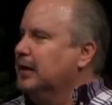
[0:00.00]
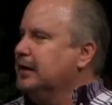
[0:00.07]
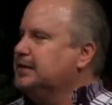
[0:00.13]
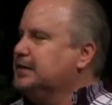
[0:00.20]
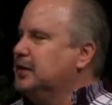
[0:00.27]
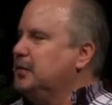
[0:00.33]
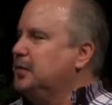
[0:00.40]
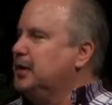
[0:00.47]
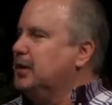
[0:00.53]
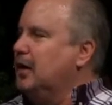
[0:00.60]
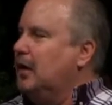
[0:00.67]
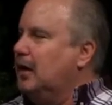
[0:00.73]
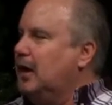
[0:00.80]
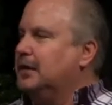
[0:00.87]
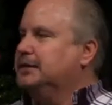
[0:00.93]
It's going to be
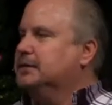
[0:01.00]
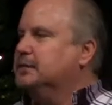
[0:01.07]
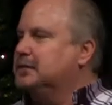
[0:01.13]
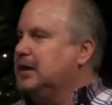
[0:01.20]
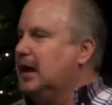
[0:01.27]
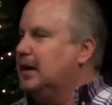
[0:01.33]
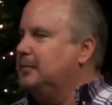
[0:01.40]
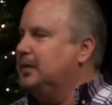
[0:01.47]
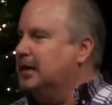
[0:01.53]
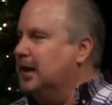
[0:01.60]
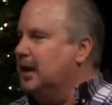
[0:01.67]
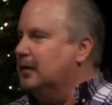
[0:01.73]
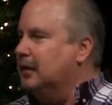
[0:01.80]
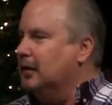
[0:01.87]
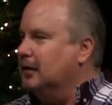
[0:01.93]
an awesome time
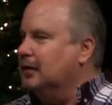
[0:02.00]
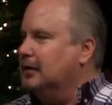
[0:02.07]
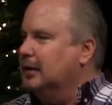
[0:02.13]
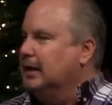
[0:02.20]
together.